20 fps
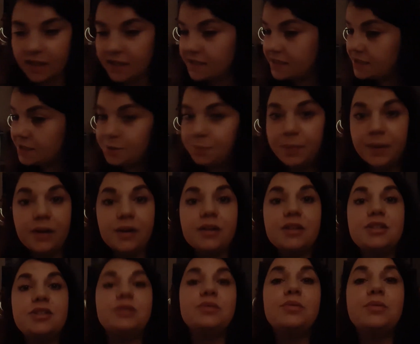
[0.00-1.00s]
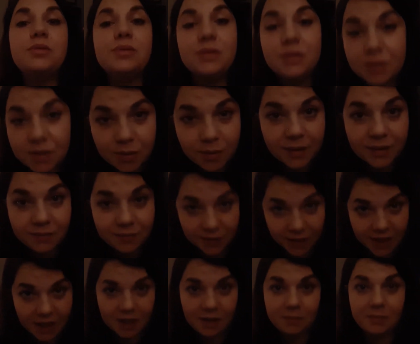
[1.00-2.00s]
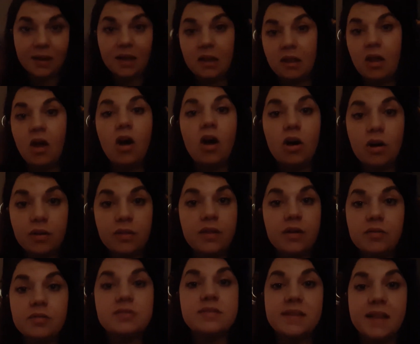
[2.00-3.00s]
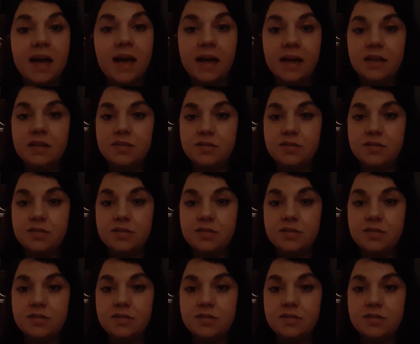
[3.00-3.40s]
spiritual, twin flame, along those lines,